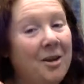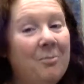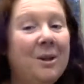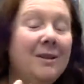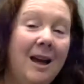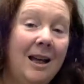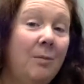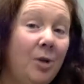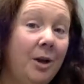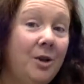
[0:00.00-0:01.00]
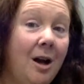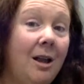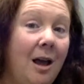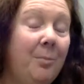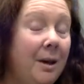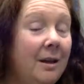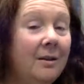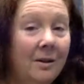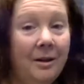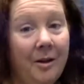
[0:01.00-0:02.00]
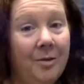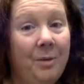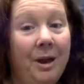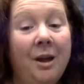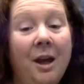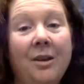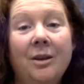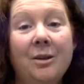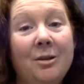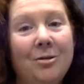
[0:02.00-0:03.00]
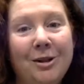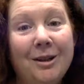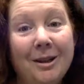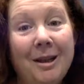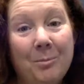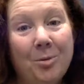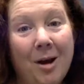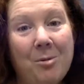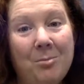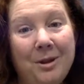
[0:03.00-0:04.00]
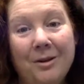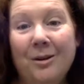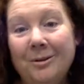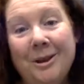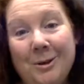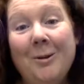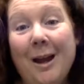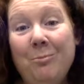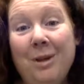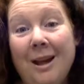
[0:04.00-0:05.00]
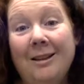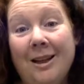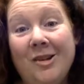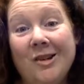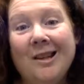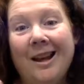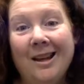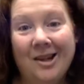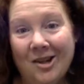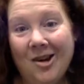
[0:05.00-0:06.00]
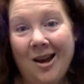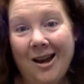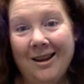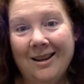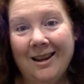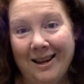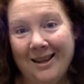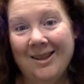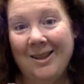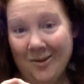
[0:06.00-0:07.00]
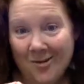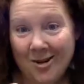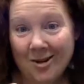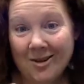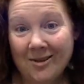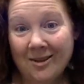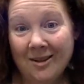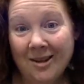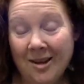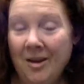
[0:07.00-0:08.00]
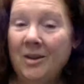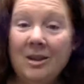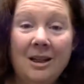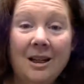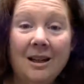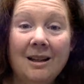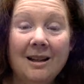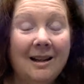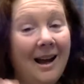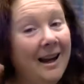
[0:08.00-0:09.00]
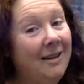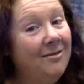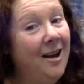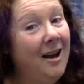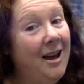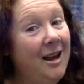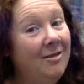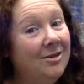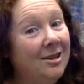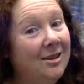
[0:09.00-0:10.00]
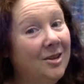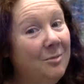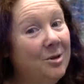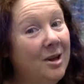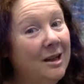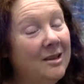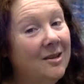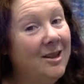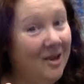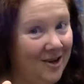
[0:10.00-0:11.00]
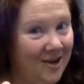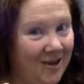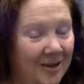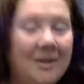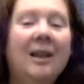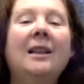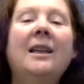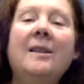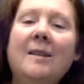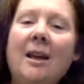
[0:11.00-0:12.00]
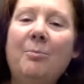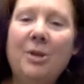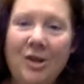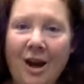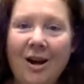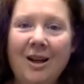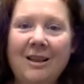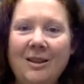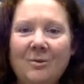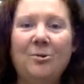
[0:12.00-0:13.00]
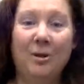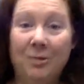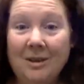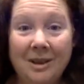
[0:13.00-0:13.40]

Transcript: Because now I brought y'all up, it is clear to me that you're really probably the only two NBA legends I got a shot against in horse. So look, I get 5 jump shots on y'all. Let's set up a charity. Let's work with